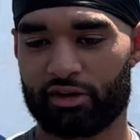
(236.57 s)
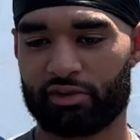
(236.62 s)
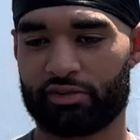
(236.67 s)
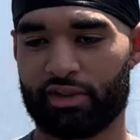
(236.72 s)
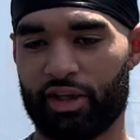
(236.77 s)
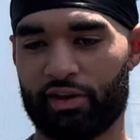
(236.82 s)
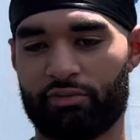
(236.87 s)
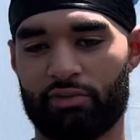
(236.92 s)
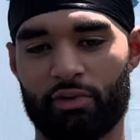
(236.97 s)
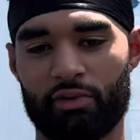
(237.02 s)

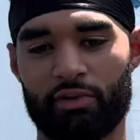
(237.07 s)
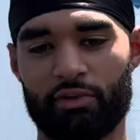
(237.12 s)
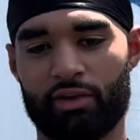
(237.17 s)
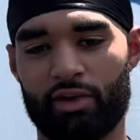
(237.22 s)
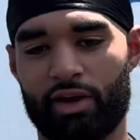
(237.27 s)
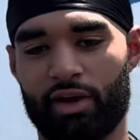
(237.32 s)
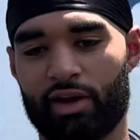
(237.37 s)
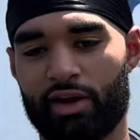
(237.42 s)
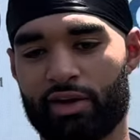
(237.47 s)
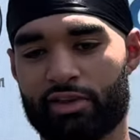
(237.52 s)
Thankful.
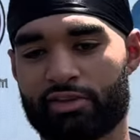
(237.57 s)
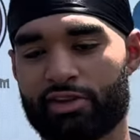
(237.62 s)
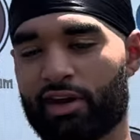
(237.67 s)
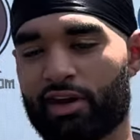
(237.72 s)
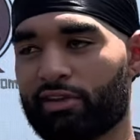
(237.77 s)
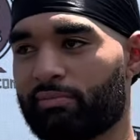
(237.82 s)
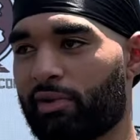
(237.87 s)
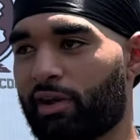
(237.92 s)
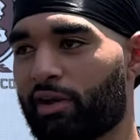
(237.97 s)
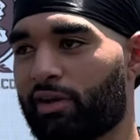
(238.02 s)
Shout out
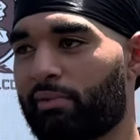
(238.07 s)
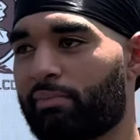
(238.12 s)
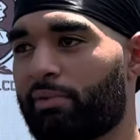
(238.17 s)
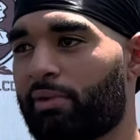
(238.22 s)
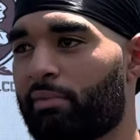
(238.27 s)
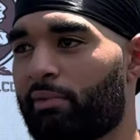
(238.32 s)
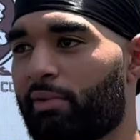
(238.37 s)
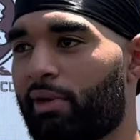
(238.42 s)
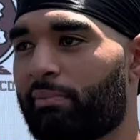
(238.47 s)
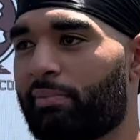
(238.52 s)
to my good
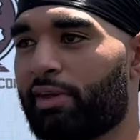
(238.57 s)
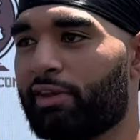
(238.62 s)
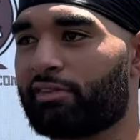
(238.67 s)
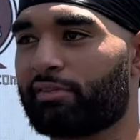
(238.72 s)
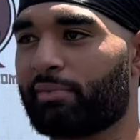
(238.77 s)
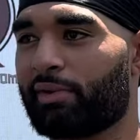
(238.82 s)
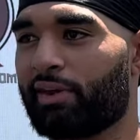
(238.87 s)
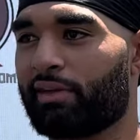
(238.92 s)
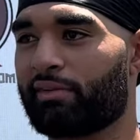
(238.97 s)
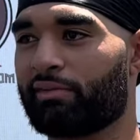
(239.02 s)
people at
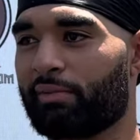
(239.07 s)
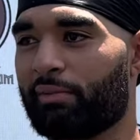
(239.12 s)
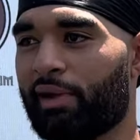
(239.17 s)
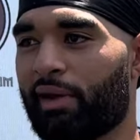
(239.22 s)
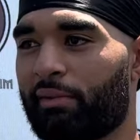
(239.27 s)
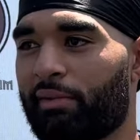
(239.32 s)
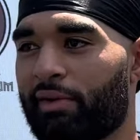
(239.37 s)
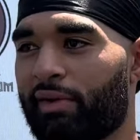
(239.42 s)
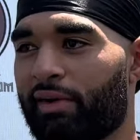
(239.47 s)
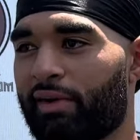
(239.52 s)
Beats, man,
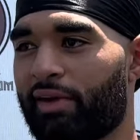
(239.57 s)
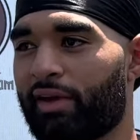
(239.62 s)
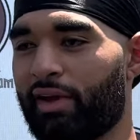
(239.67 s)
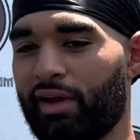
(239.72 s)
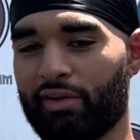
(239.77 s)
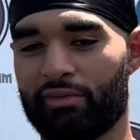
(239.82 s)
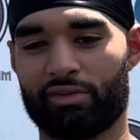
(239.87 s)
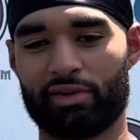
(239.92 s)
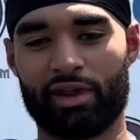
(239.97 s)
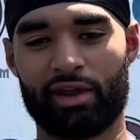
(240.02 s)

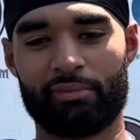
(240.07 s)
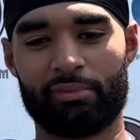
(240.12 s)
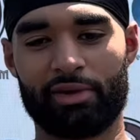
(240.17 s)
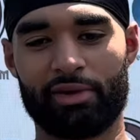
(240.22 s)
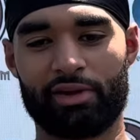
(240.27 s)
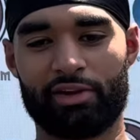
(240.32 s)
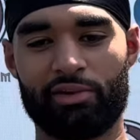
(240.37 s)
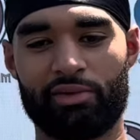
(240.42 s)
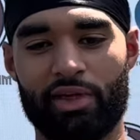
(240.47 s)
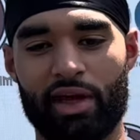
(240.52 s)
for letting me
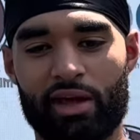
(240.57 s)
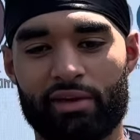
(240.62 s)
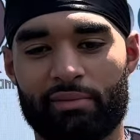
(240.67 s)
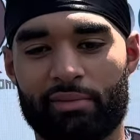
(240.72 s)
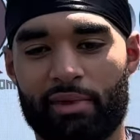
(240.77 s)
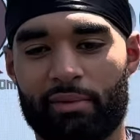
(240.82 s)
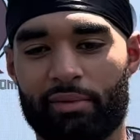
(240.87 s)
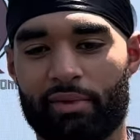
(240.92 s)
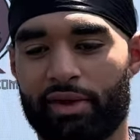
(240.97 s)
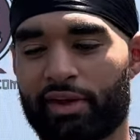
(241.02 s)
to do that,
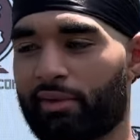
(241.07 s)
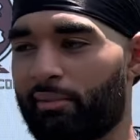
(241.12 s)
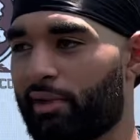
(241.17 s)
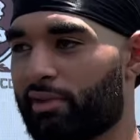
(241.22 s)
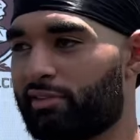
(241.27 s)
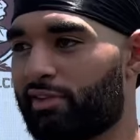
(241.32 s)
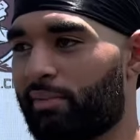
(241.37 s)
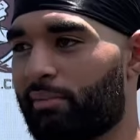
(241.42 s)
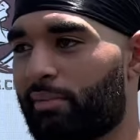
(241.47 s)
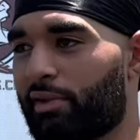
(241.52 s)
be able to give my
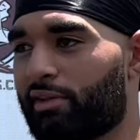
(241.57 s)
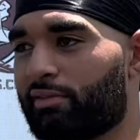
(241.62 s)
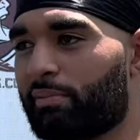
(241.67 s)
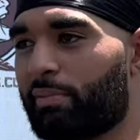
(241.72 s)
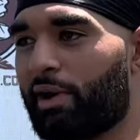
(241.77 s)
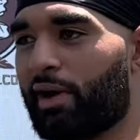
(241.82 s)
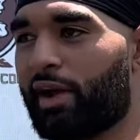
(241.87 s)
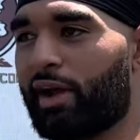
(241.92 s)
teammates a pair